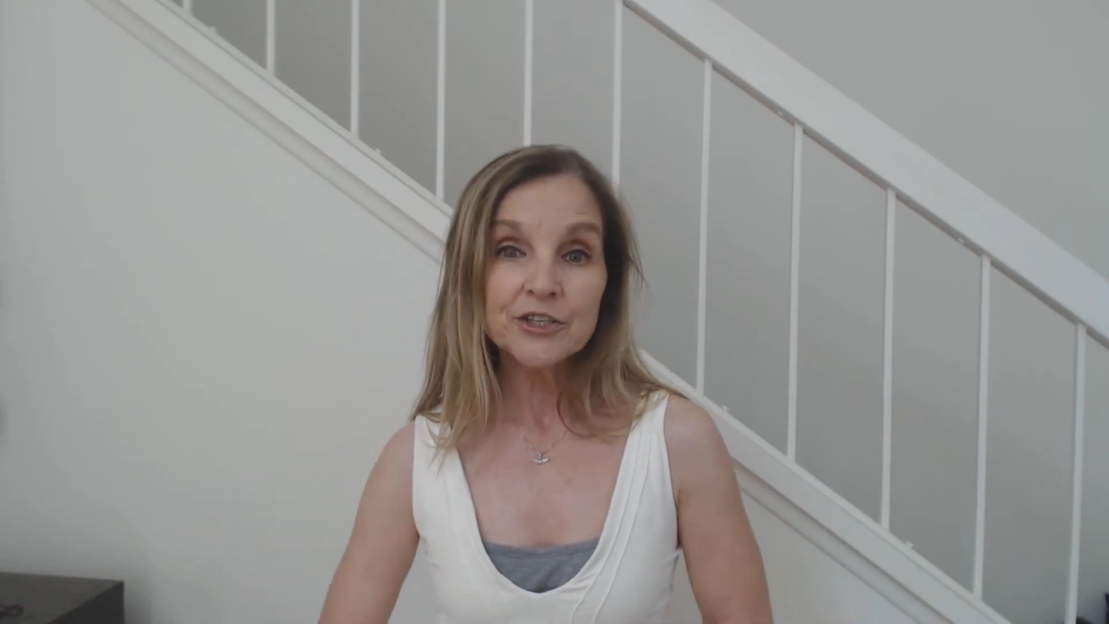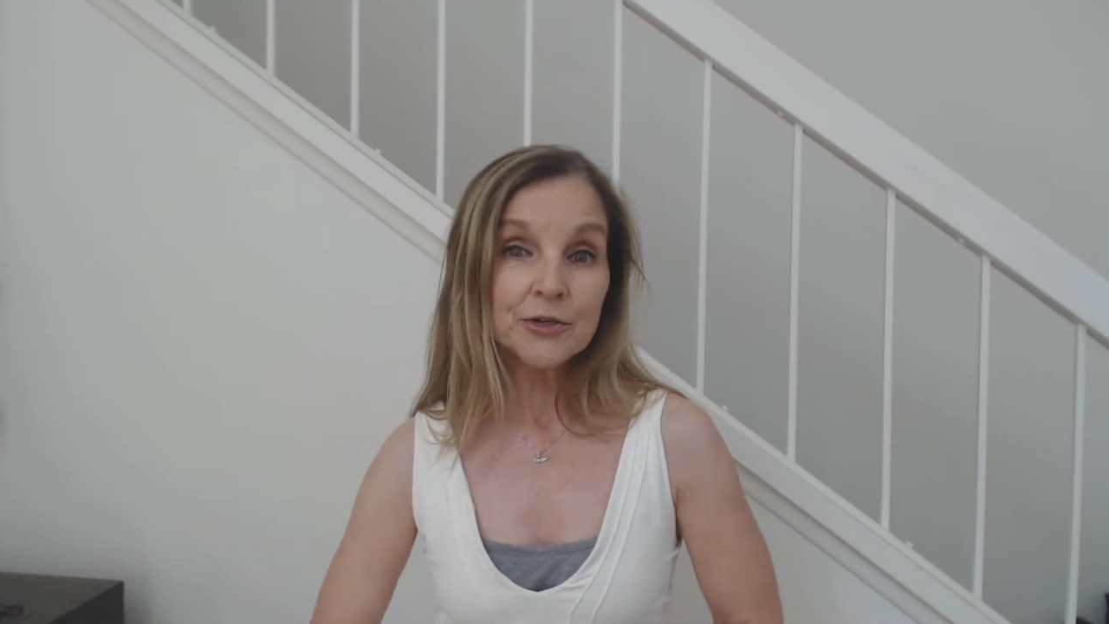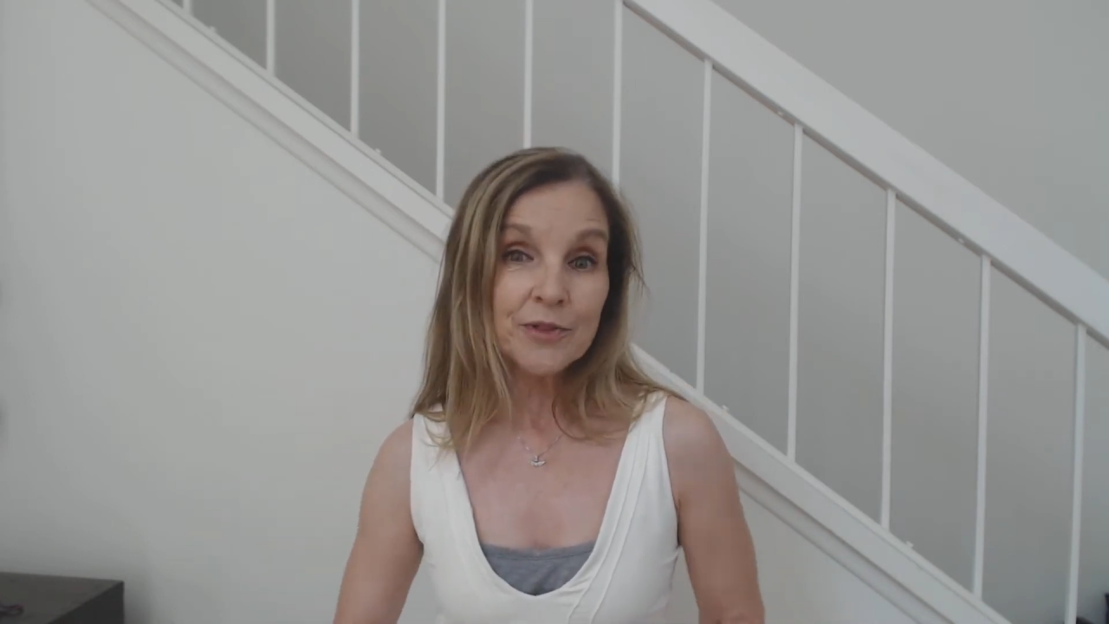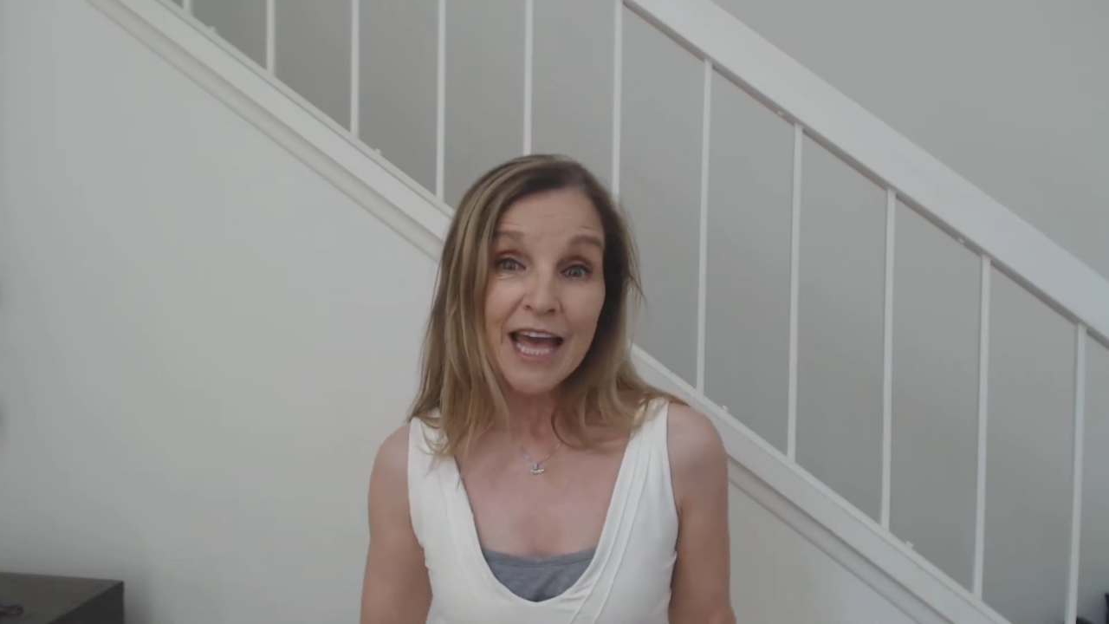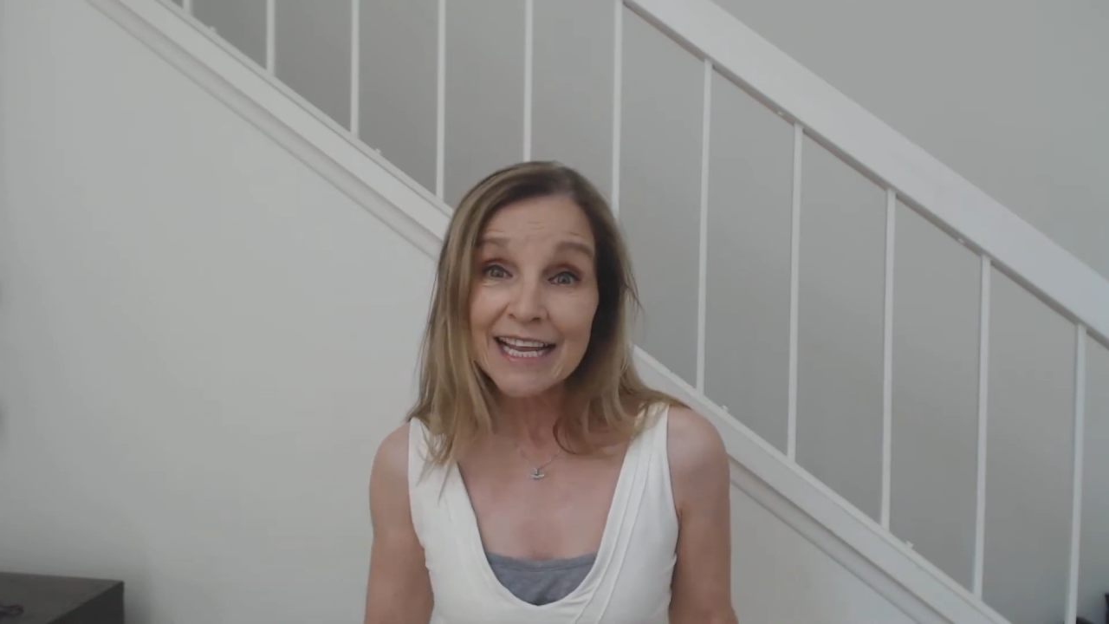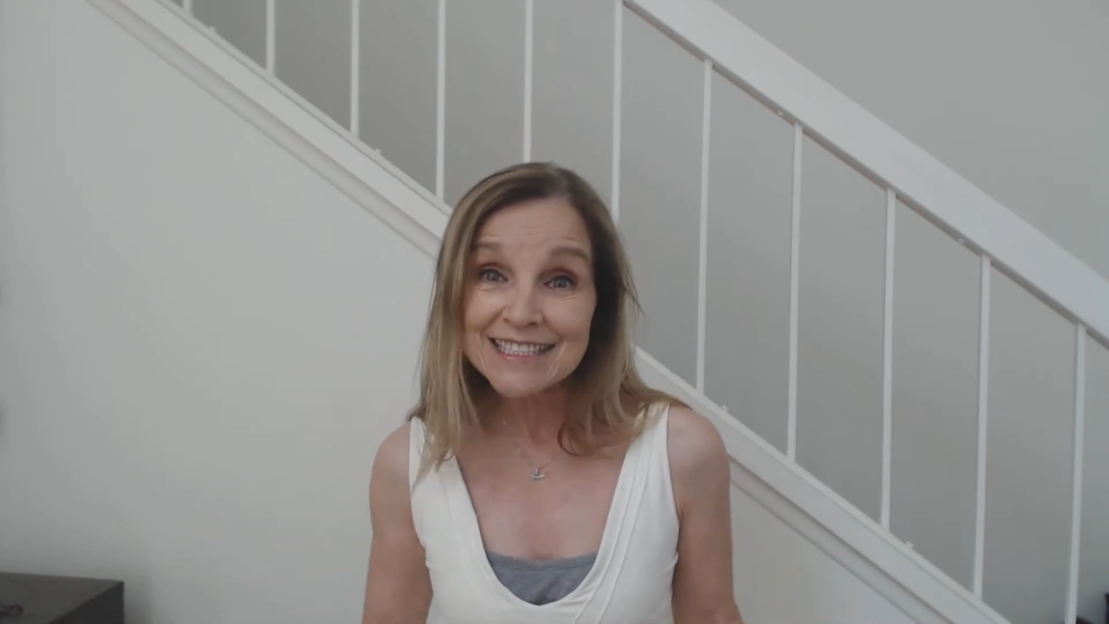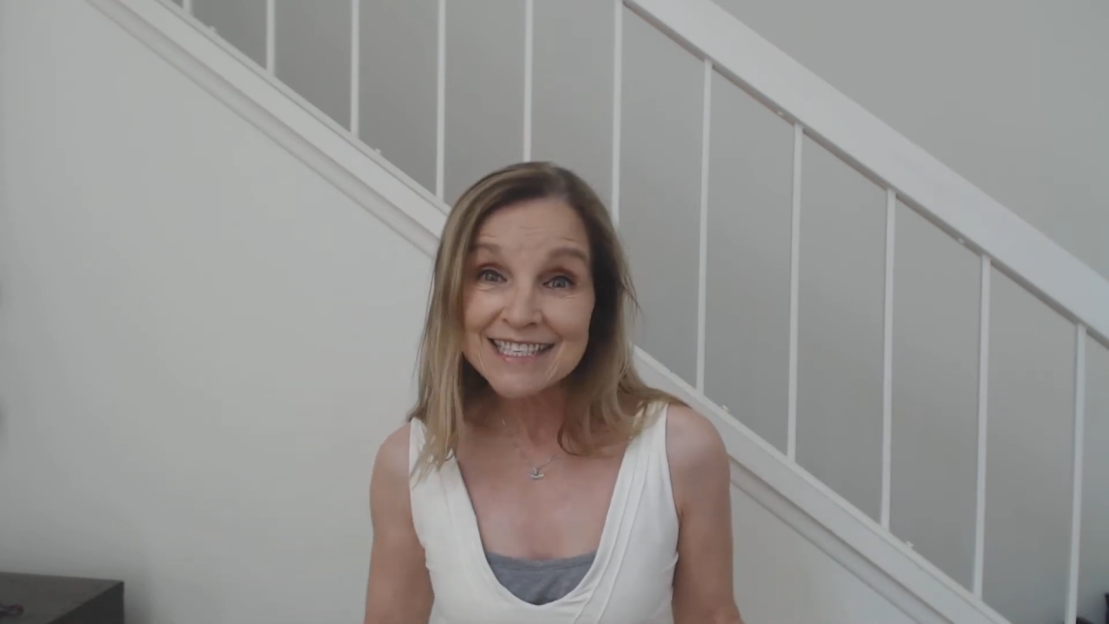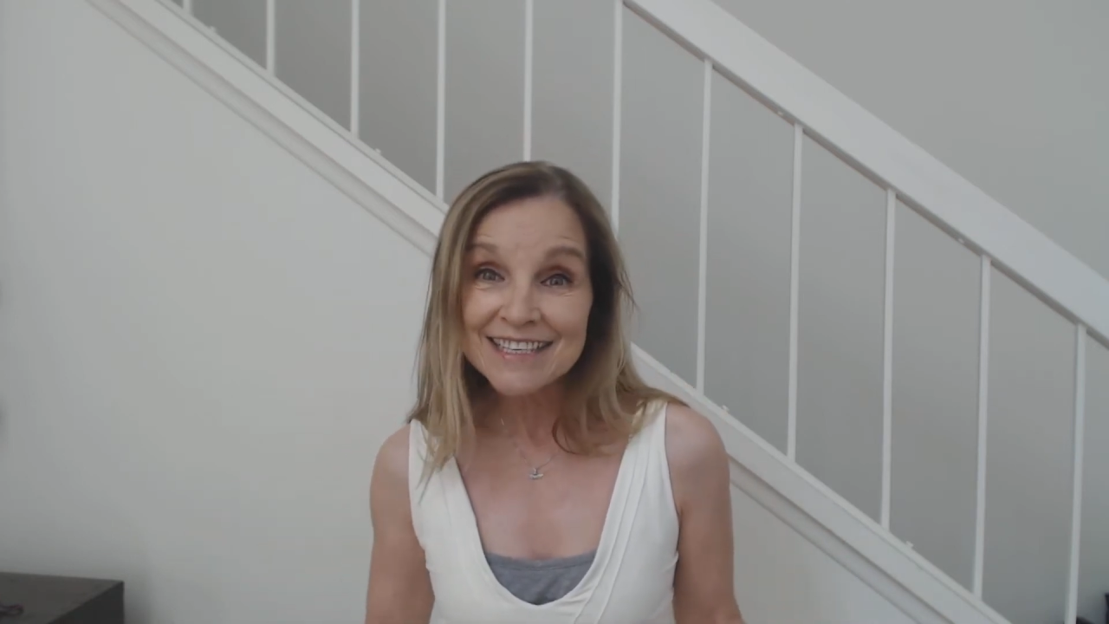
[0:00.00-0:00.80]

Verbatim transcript: do, that's